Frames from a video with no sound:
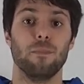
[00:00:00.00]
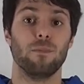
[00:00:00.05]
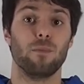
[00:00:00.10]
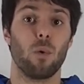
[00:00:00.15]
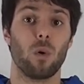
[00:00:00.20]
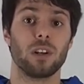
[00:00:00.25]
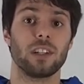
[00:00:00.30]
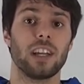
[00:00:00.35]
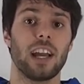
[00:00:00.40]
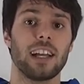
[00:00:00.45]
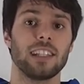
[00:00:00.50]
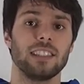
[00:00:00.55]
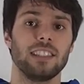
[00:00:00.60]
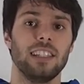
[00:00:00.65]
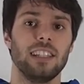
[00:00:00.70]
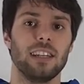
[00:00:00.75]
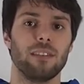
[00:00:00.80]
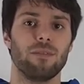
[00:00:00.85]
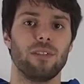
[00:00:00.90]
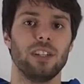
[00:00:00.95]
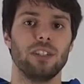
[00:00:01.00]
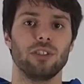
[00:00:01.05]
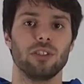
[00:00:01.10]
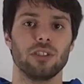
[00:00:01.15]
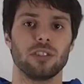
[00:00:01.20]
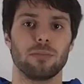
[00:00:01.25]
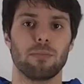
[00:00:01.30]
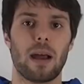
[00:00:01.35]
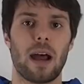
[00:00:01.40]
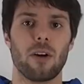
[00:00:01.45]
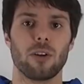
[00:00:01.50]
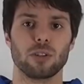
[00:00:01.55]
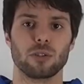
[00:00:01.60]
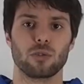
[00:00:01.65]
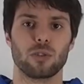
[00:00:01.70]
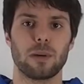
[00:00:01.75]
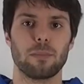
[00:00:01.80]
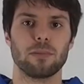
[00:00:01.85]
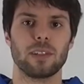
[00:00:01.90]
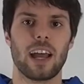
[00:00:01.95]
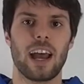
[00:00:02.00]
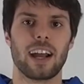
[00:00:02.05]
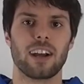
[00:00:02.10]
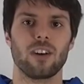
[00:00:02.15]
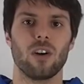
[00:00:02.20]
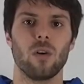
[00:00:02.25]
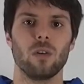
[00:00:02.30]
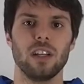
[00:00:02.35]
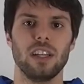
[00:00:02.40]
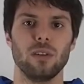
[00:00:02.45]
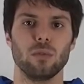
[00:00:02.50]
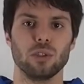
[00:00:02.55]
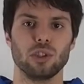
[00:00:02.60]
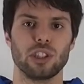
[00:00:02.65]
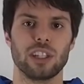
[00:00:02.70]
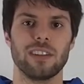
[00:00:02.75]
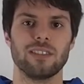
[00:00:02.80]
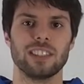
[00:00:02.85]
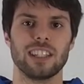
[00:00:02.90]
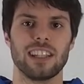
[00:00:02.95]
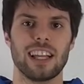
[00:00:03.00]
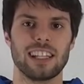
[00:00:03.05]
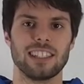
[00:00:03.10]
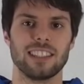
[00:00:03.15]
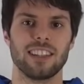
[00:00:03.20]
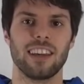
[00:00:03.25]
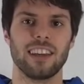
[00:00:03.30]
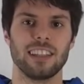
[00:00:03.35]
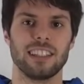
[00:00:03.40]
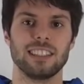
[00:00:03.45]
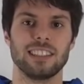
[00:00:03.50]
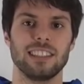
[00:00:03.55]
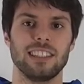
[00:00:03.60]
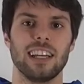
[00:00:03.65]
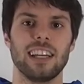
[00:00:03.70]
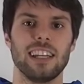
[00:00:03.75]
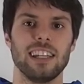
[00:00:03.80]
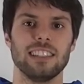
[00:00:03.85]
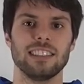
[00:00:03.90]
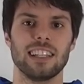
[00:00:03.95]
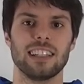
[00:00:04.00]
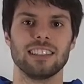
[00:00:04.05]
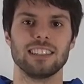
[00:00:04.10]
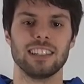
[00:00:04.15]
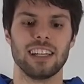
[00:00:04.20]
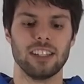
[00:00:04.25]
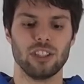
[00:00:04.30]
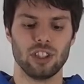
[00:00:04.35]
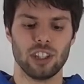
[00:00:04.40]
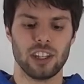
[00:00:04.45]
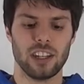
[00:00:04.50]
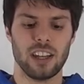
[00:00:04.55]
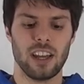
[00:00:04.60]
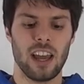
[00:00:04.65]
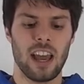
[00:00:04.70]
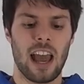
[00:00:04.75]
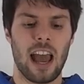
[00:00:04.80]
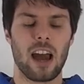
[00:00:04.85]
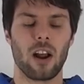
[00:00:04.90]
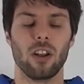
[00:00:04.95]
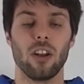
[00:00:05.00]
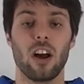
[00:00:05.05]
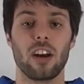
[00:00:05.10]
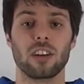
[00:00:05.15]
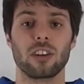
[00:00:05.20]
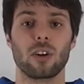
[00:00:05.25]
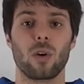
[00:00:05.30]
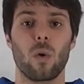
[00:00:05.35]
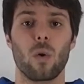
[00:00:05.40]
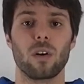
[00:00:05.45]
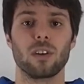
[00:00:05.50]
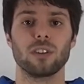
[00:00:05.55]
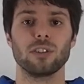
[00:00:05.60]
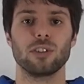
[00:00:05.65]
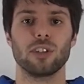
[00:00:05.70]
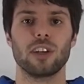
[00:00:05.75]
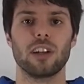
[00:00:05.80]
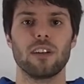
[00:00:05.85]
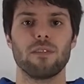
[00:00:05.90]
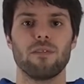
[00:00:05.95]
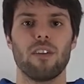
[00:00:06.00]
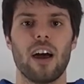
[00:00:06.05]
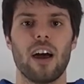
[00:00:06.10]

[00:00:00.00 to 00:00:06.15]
For testing, it features Bauer's Grip Tack coating, which gives it that slightly sticky sensation. And along the corners, you're going to